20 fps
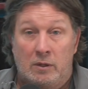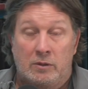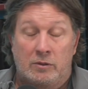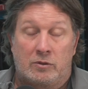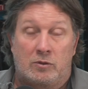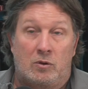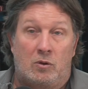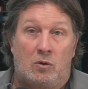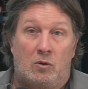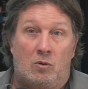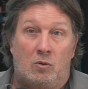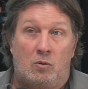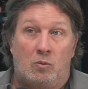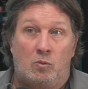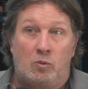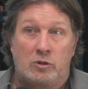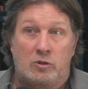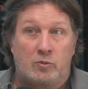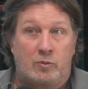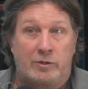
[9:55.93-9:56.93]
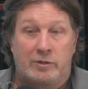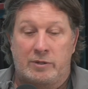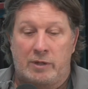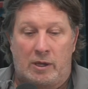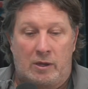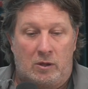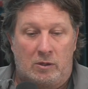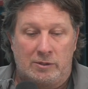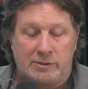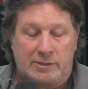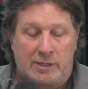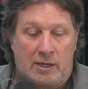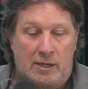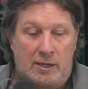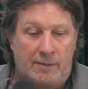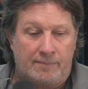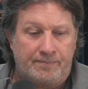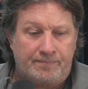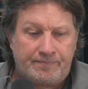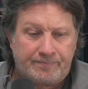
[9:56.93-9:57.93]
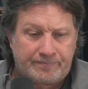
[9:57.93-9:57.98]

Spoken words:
So, which we say all the time,